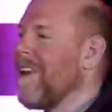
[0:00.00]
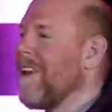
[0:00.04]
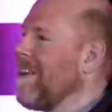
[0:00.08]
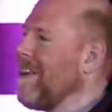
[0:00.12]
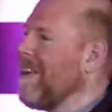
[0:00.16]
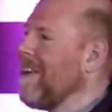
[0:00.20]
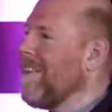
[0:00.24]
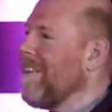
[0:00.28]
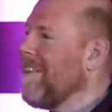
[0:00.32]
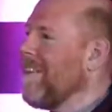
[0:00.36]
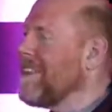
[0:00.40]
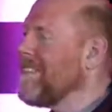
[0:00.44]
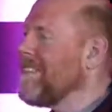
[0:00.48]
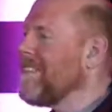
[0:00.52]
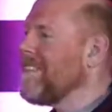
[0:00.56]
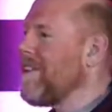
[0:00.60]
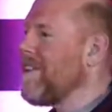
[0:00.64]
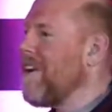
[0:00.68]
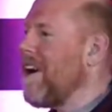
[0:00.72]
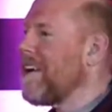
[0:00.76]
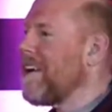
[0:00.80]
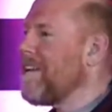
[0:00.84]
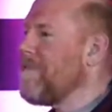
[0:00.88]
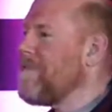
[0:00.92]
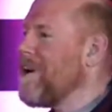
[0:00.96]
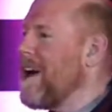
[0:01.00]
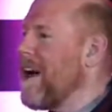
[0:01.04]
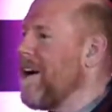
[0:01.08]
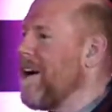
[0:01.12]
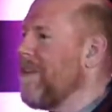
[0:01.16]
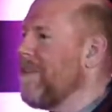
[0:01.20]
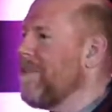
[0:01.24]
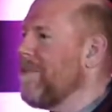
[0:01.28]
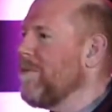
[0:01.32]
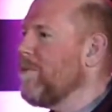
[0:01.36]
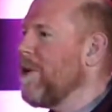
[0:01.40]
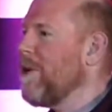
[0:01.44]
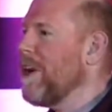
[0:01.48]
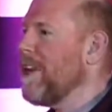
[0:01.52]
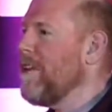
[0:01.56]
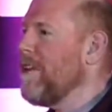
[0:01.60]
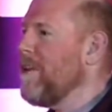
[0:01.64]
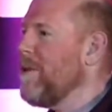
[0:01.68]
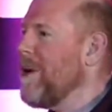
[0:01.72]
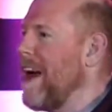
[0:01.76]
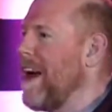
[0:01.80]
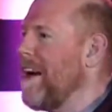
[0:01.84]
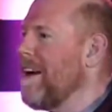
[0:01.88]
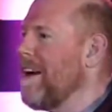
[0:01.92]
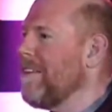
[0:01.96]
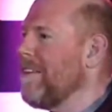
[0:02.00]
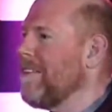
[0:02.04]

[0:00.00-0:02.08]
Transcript: Let's talk about what you have.